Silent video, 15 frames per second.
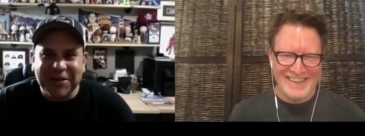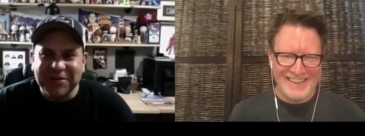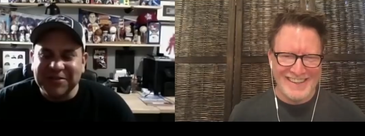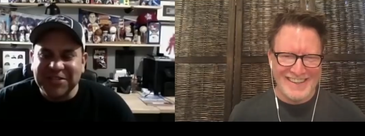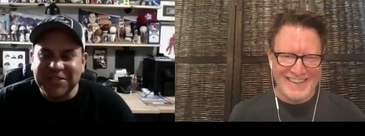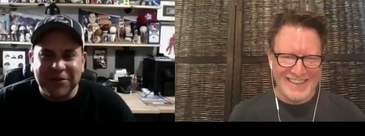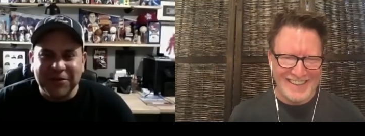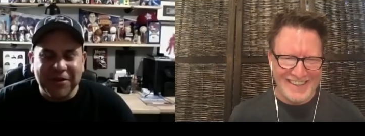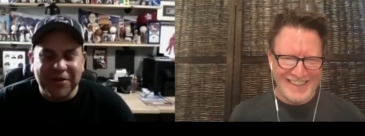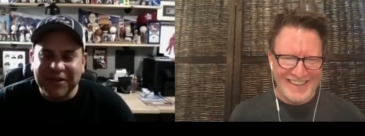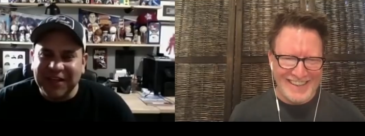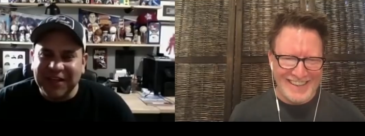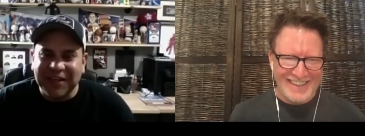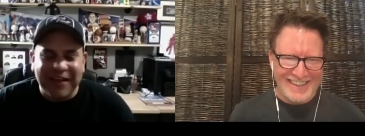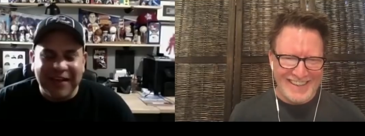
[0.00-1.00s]
Speaker 1: Joe Rogan
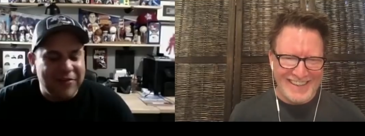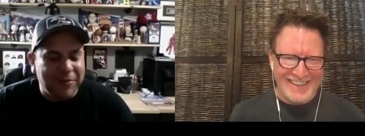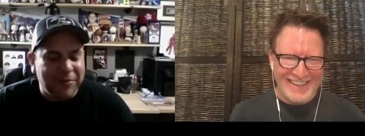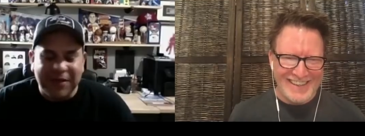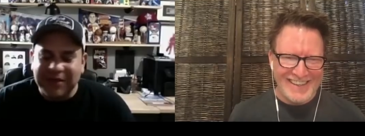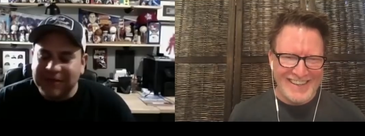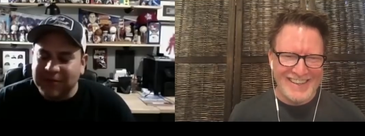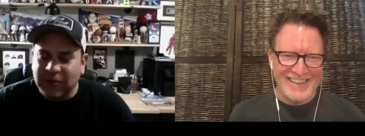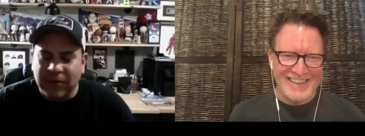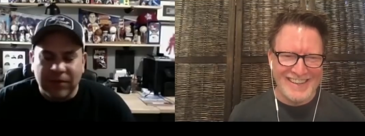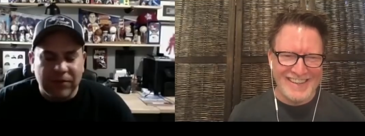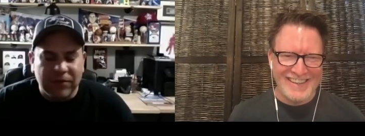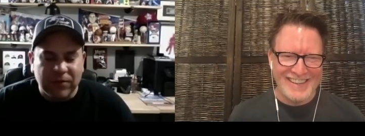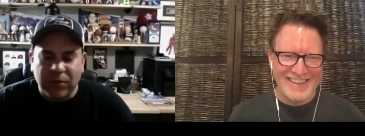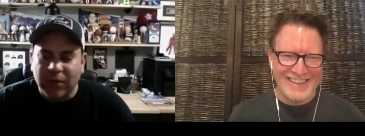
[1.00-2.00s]
did it. Everybody,
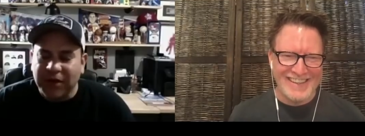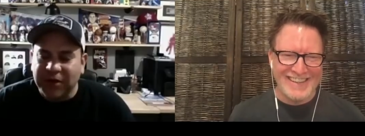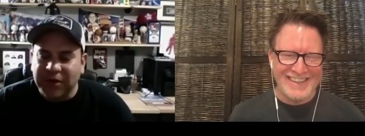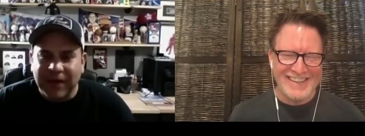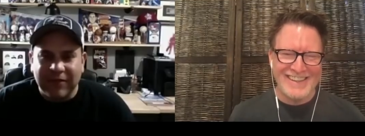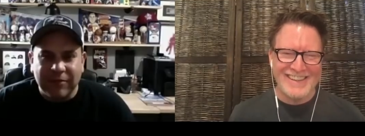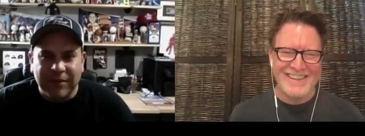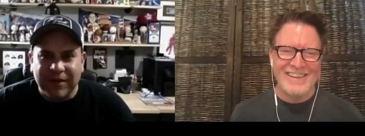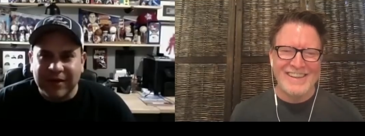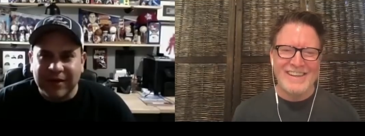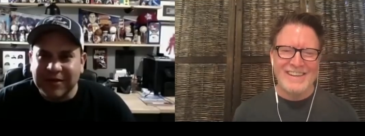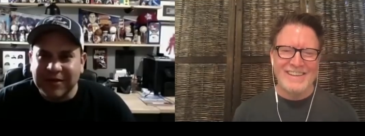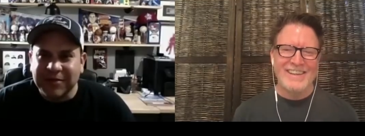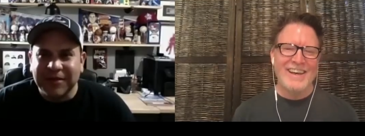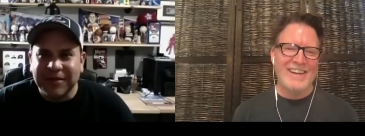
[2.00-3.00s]
we're, we're welcoming everybody.
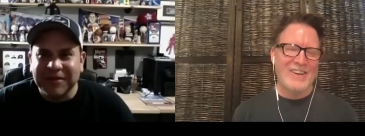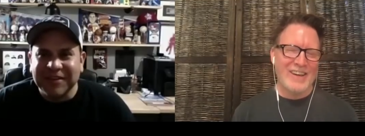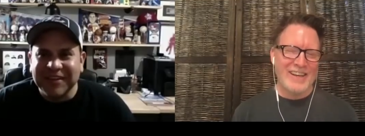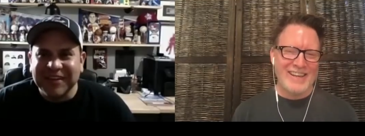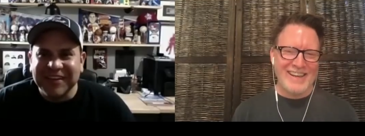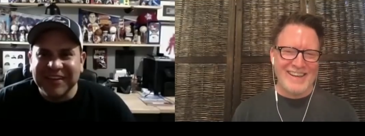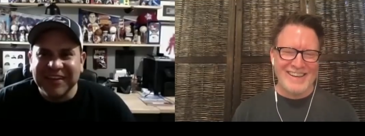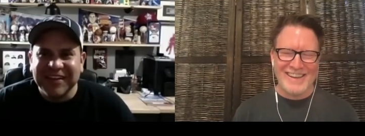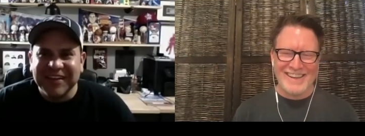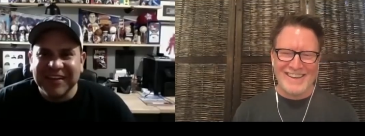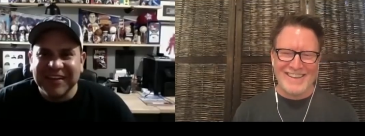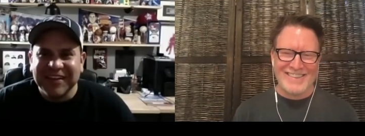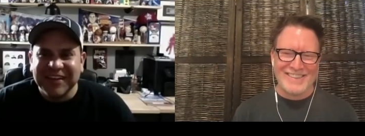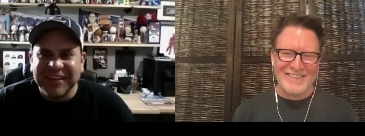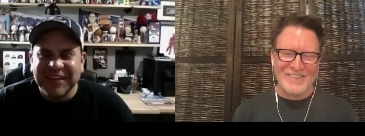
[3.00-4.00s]
Come yeah, no, I,
Speaker 2: I,
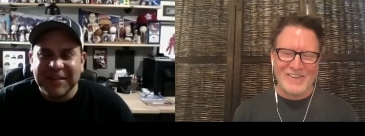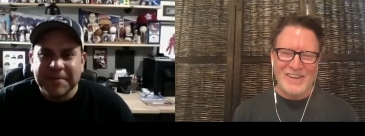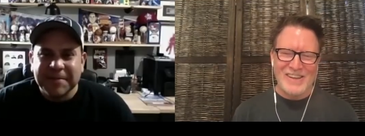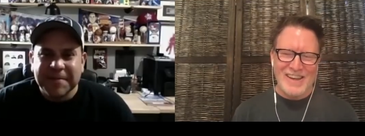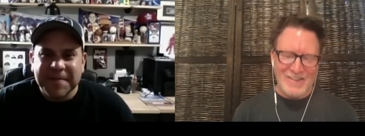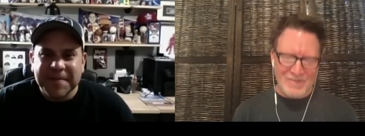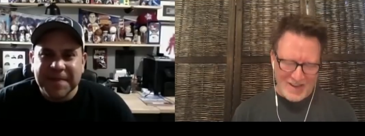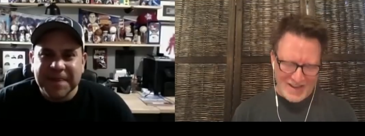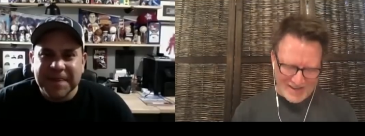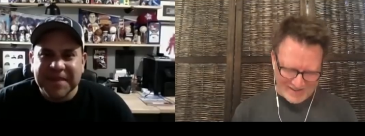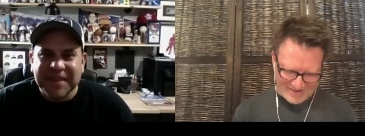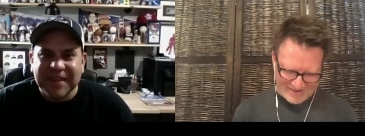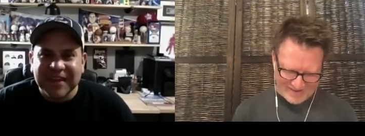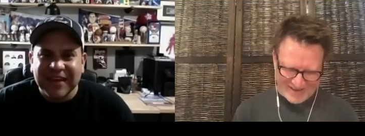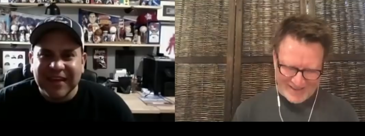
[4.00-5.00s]
guess so. I'm not
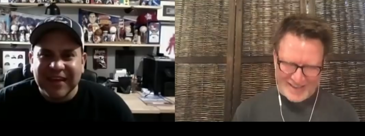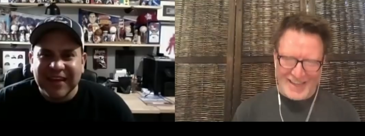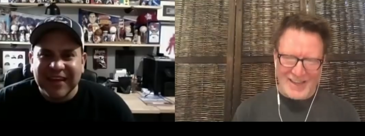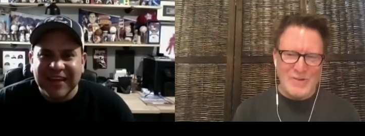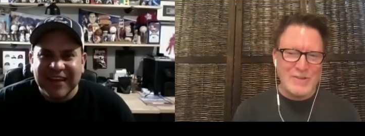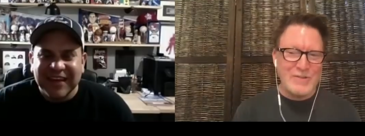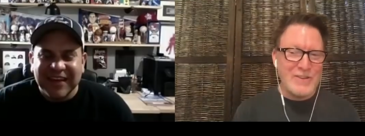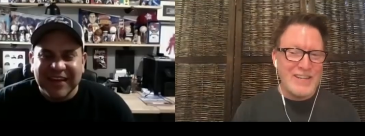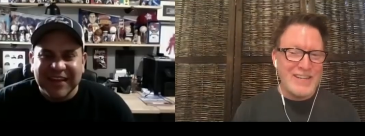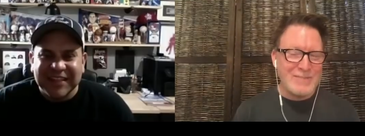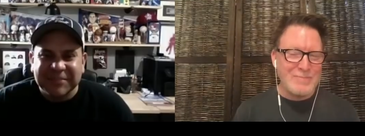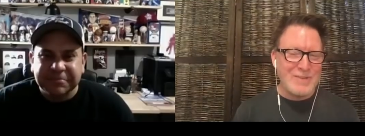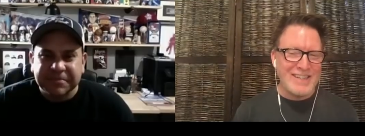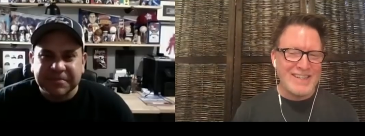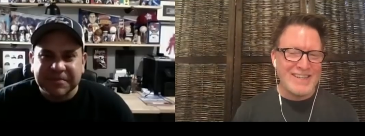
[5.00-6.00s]
as a you know what's funny
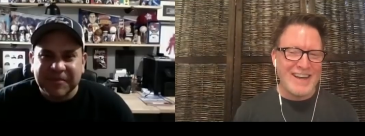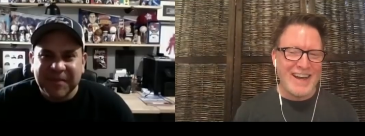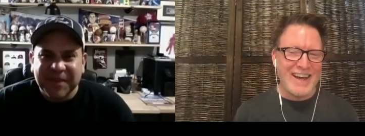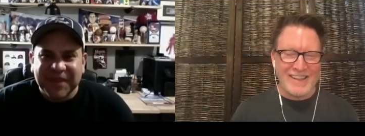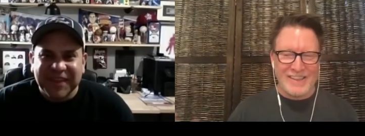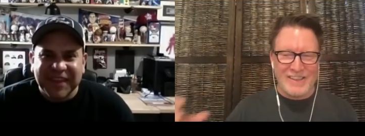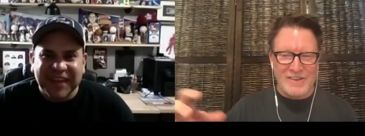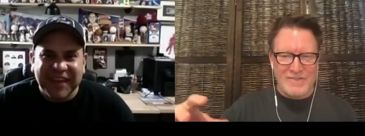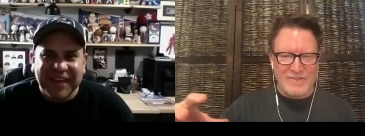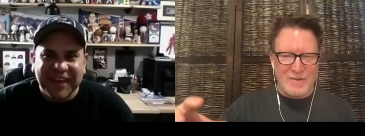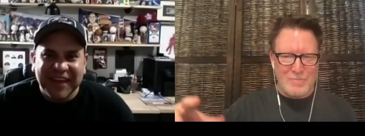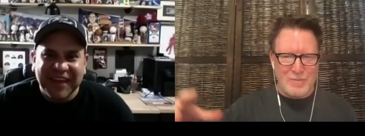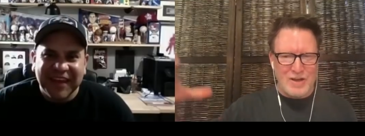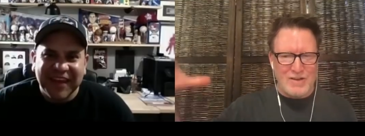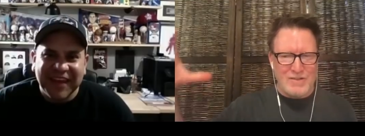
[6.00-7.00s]
is because I live
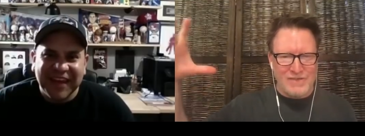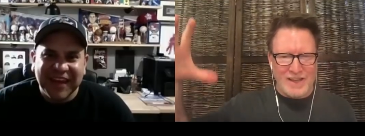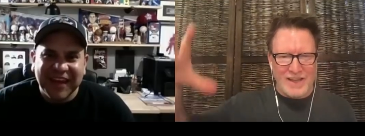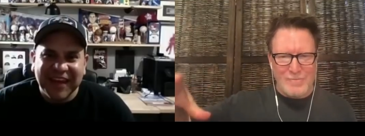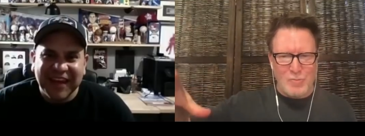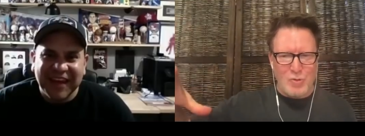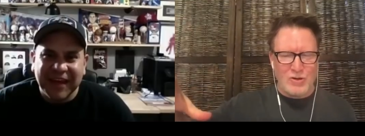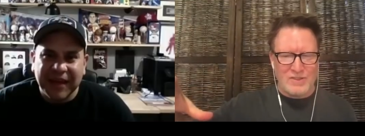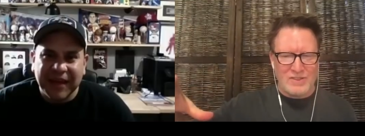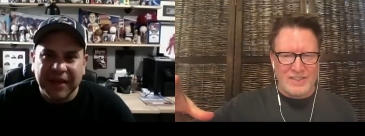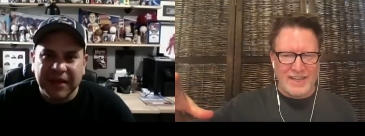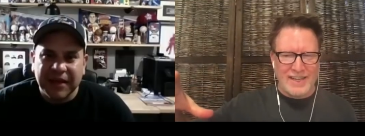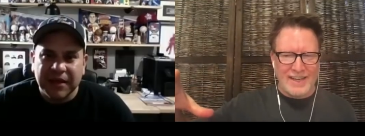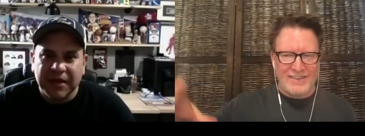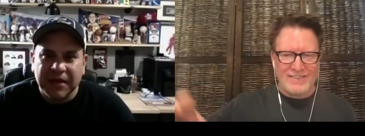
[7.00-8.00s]
above a Morton
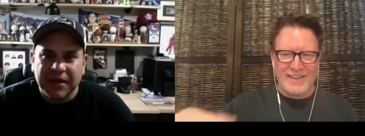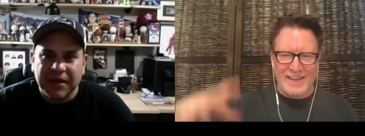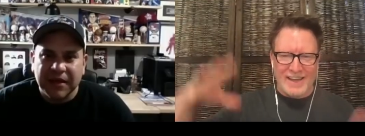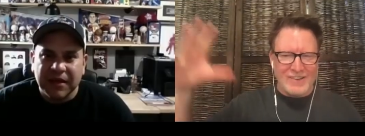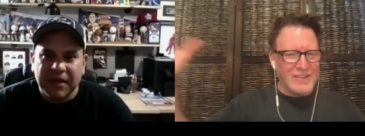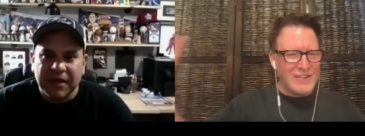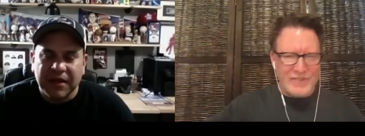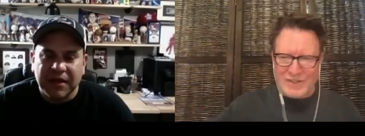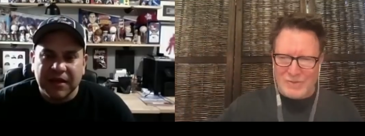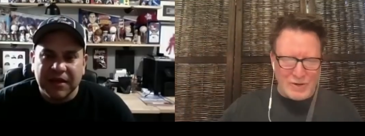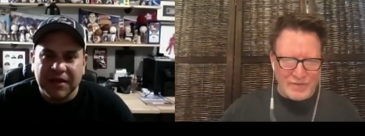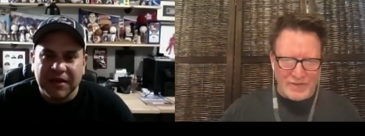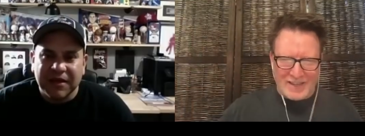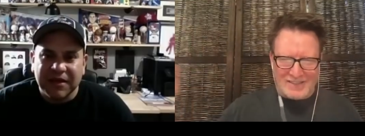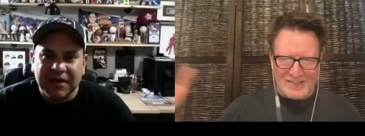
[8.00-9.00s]
Steakhouse. Like I don't live
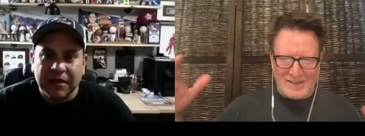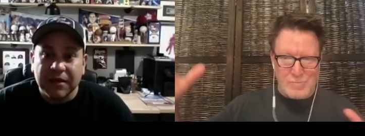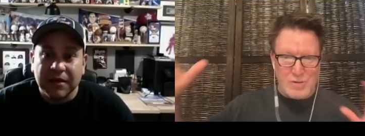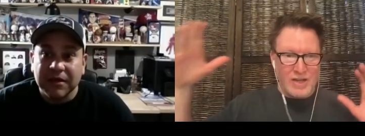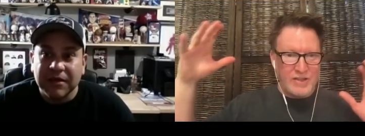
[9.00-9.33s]
anywhere fancy, but